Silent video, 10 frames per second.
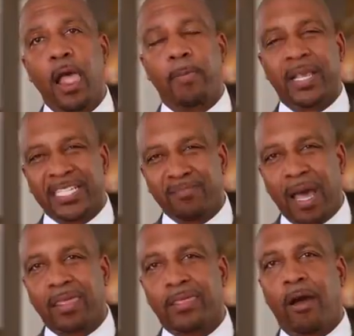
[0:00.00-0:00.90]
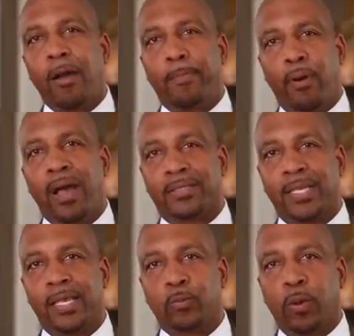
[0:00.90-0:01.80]
because my thought
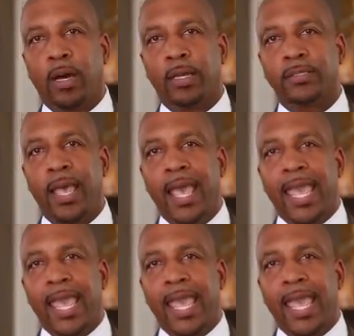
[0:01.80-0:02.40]
process was,